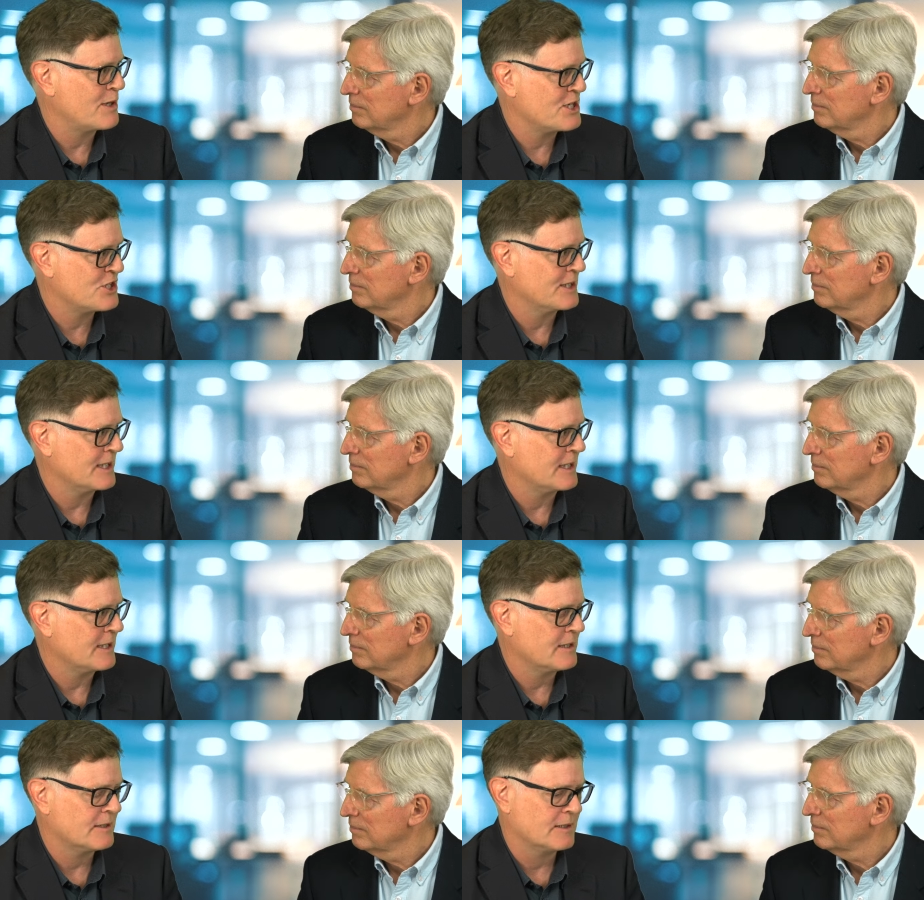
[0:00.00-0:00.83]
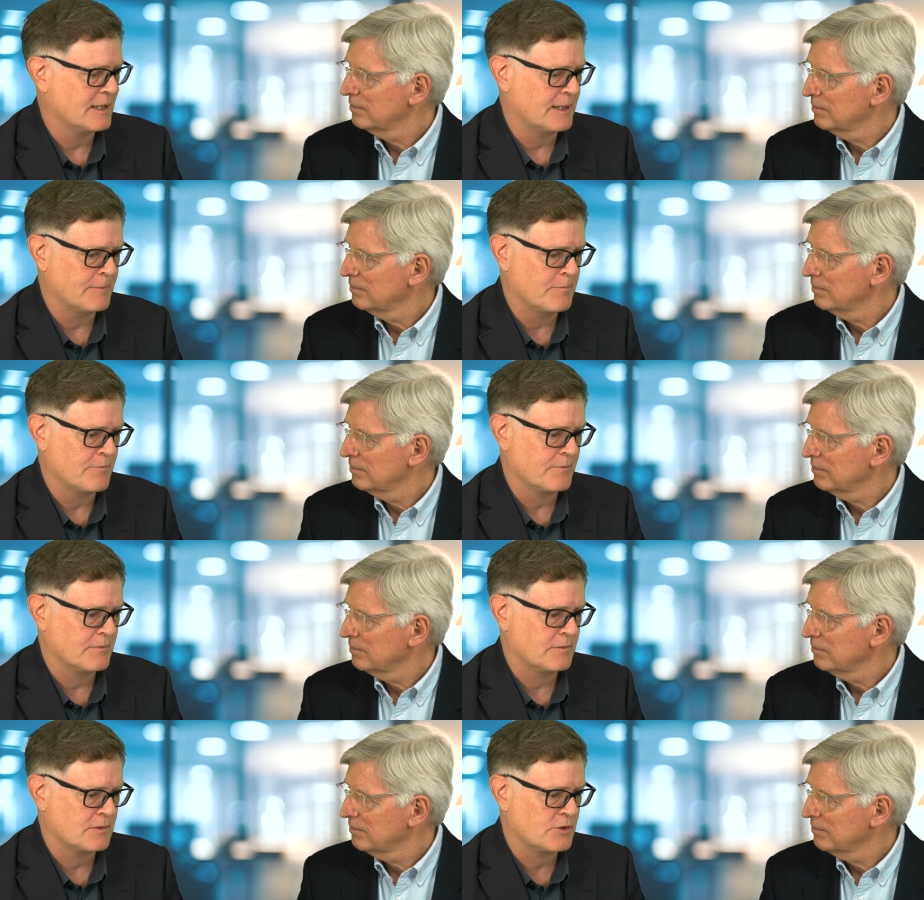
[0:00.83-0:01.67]
Speaker 1: pressure there, um,
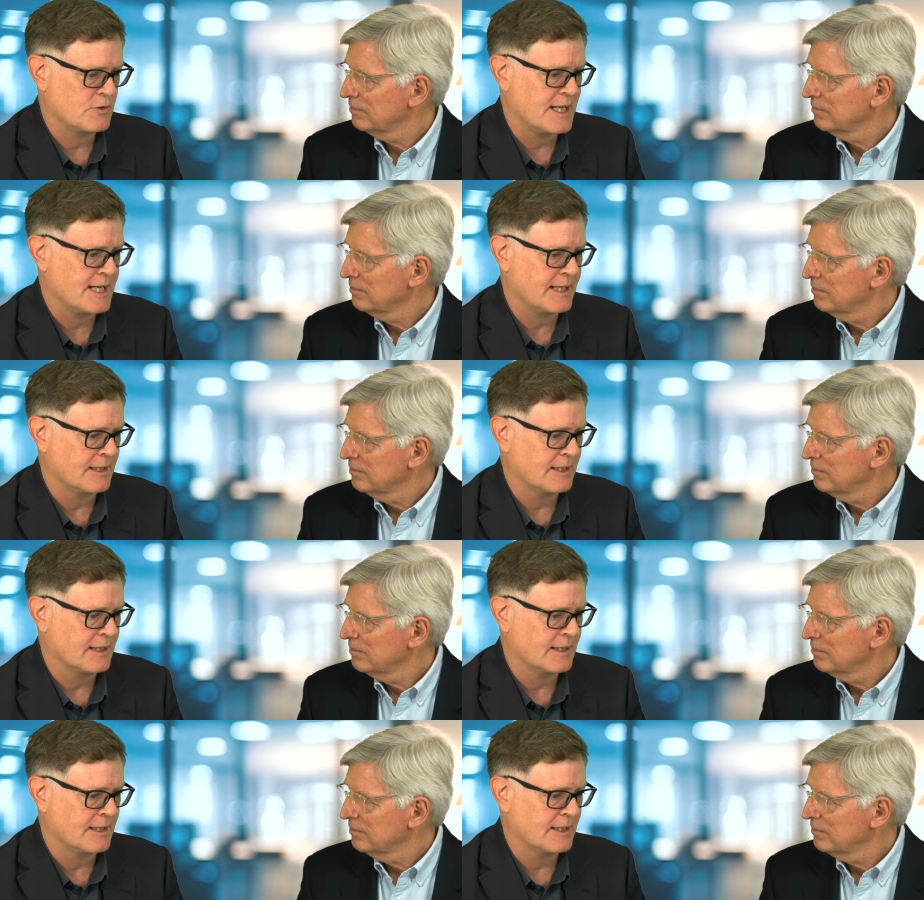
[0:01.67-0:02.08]
treading